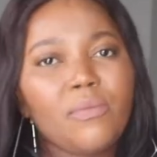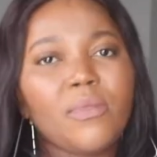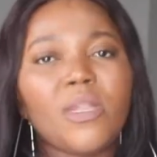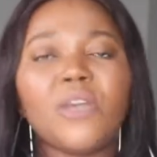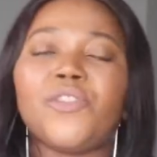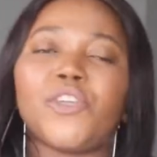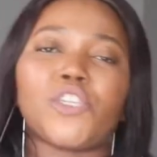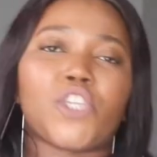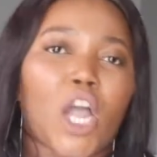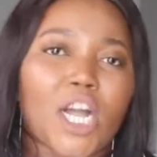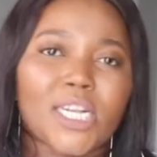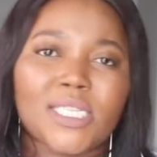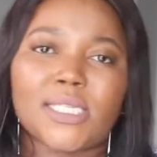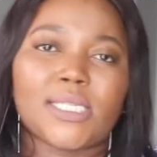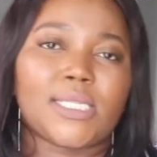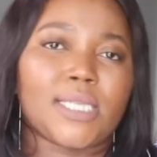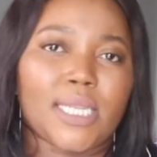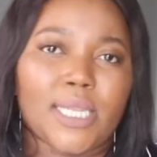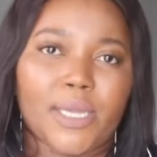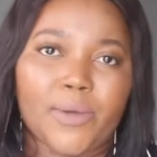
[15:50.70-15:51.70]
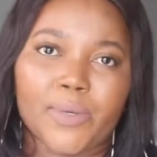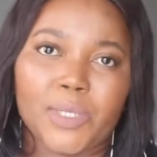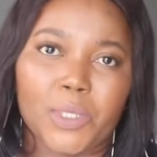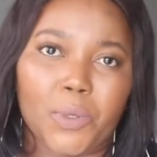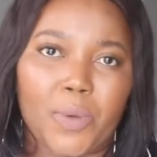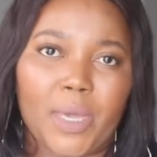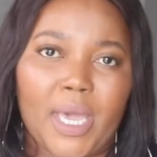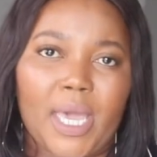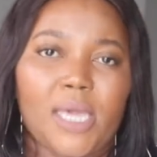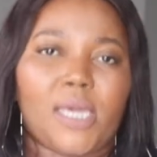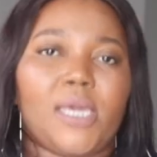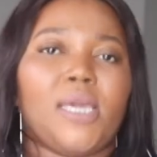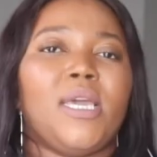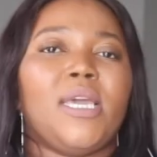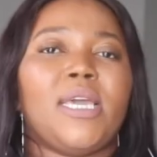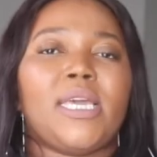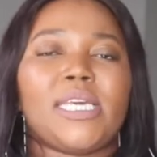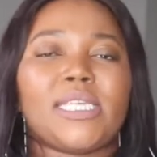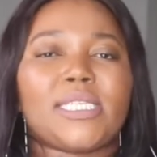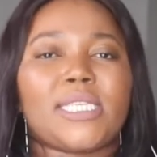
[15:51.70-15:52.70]
the doctor said he was okay,
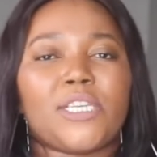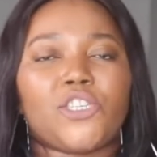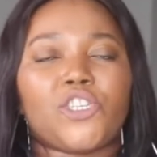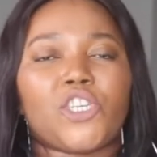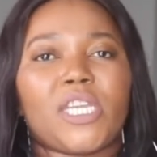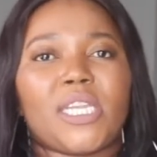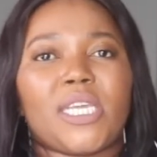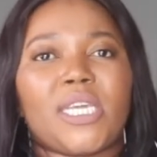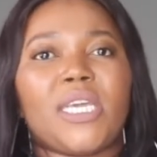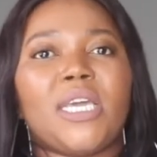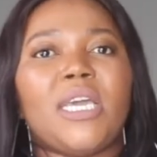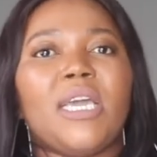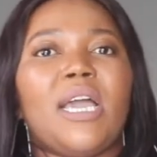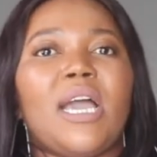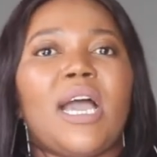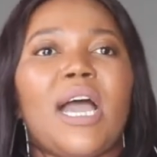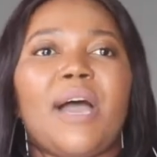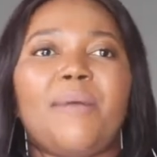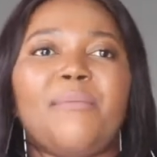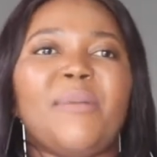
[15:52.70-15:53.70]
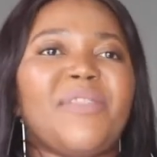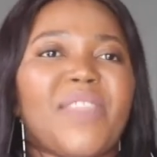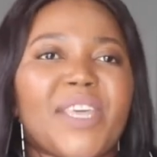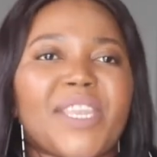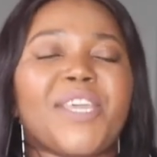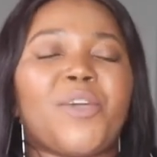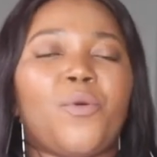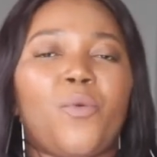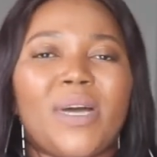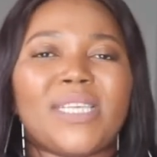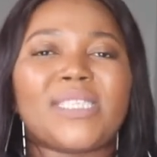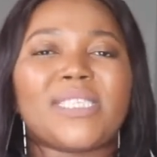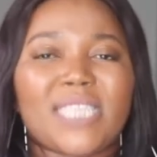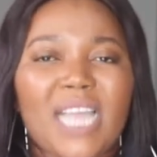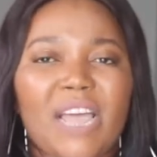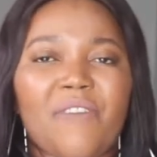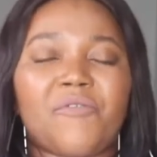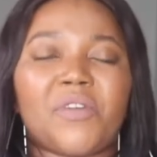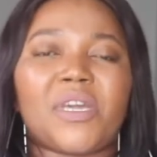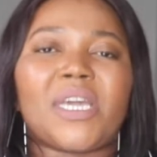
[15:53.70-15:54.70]
essentially, and that he wasn't
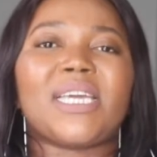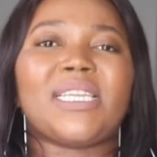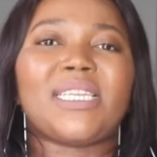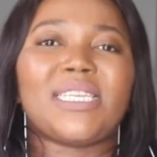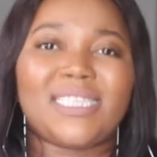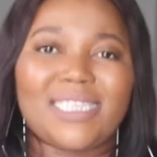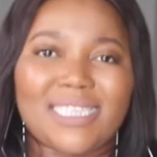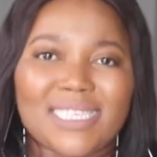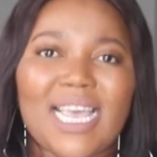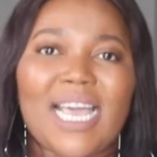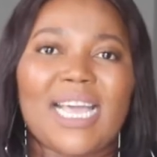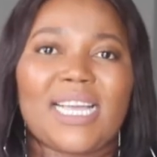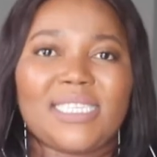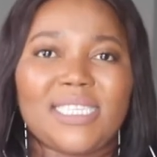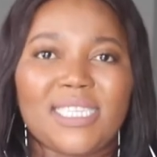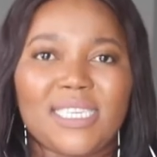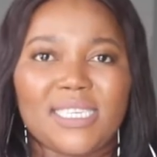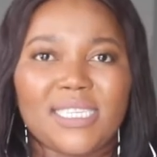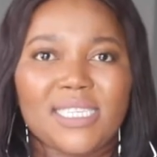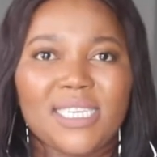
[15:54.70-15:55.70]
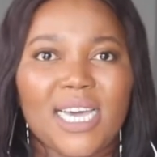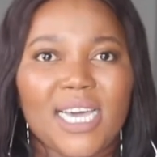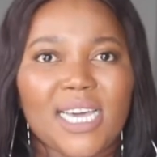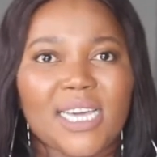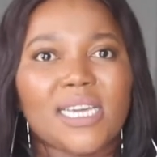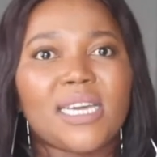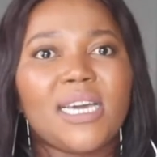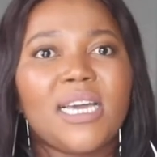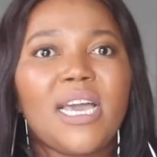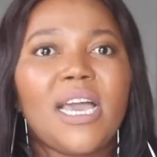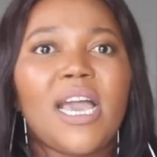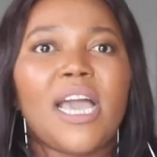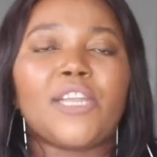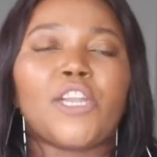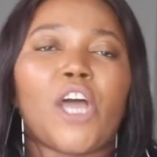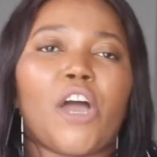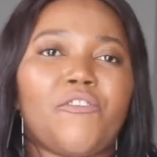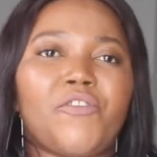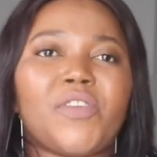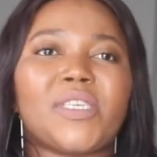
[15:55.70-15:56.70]
having an anxiety attack. And
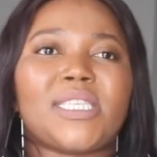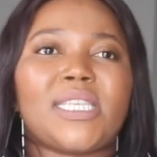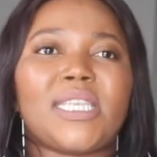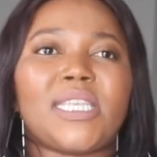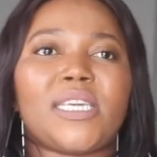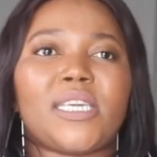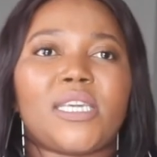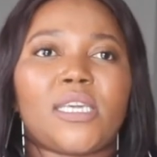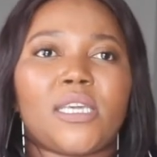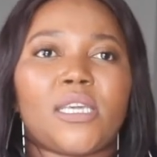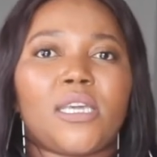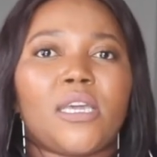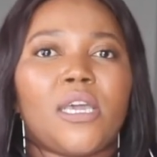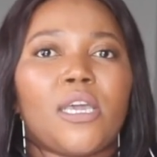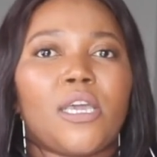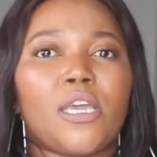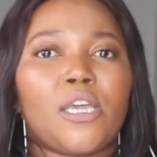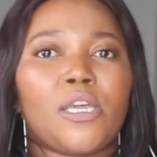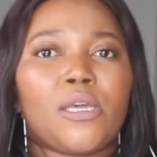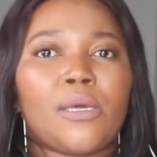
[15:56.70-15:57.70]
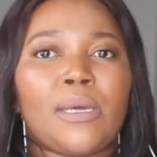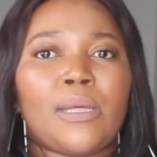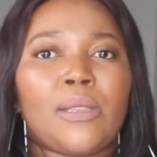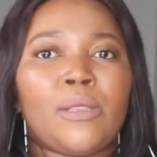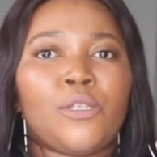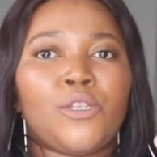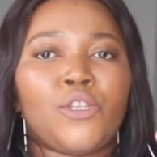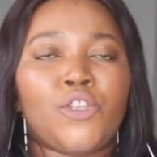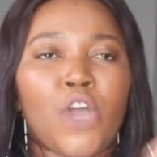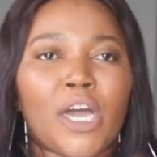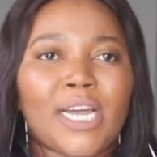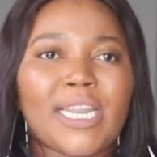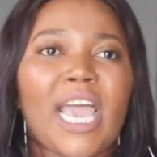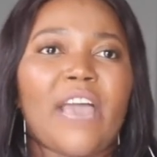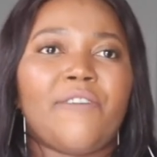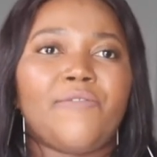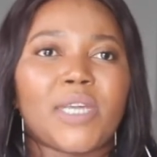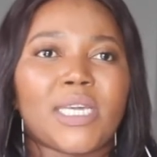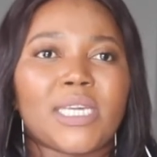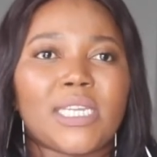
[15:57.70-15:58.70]
obviously, not
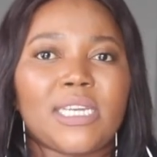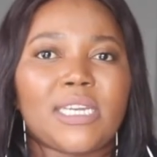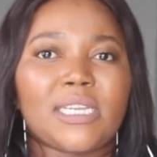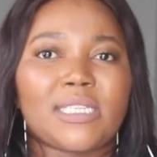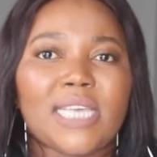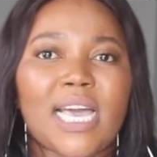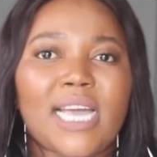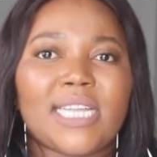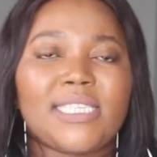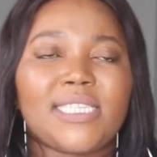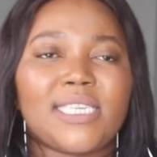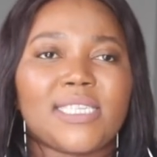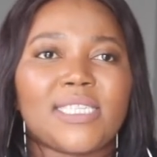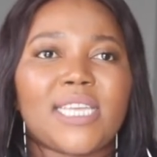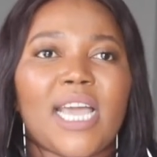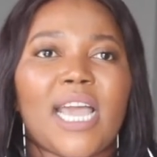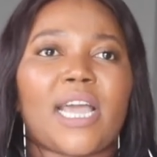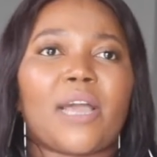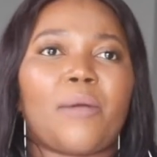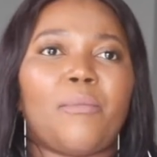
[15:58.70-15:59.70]
having an anxiety attack